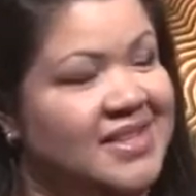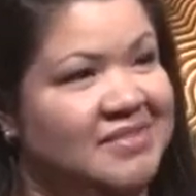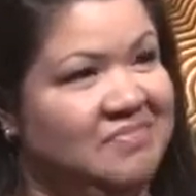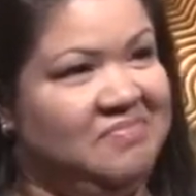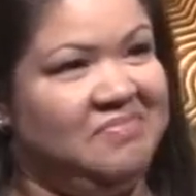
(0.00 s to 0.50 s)

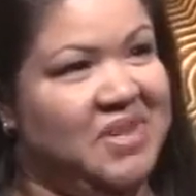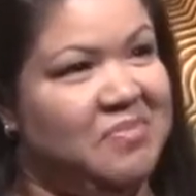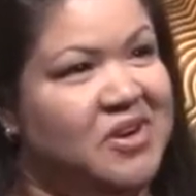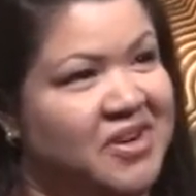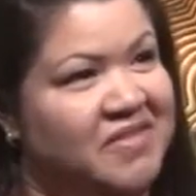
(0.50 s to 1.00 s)
and
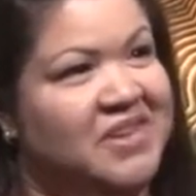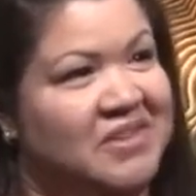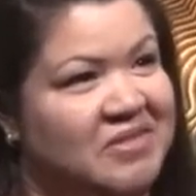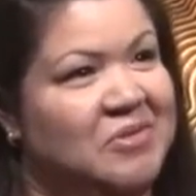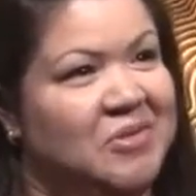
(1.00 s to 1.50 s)
being part of the
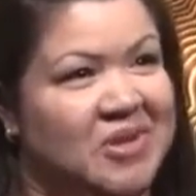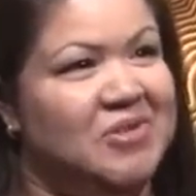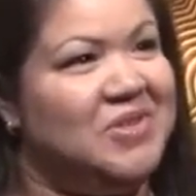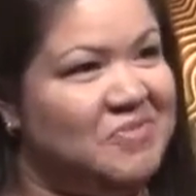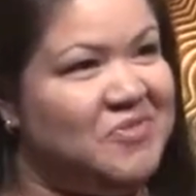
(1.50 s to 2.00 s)
whole
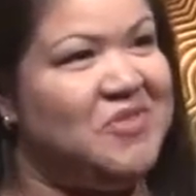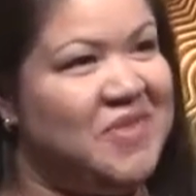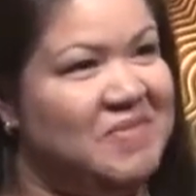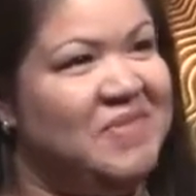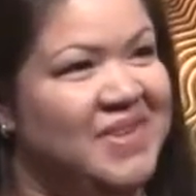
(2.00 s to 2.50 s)
Docent
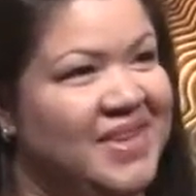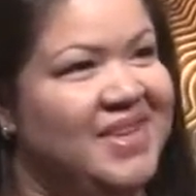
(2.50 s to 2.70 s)
program.